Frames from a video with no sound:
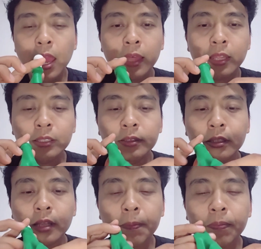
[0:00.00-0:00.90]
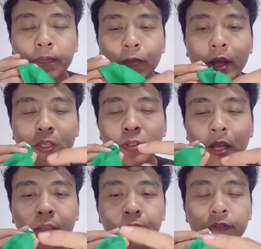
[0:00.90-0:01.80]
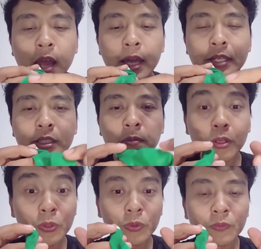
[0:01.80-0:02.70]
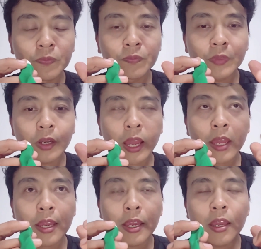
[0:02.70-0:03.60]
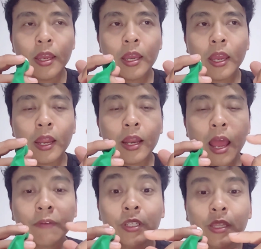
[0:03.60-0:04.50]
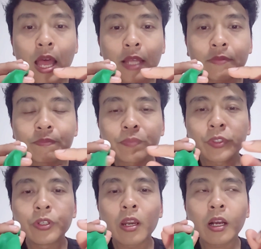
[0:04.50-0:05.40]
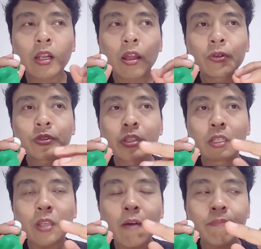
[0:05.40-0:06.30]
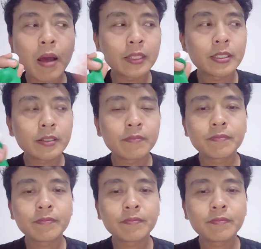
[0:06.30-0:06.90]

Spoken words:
and then that way you can inflate the balloon. Okay, and then after that you're gonna close the soft palate.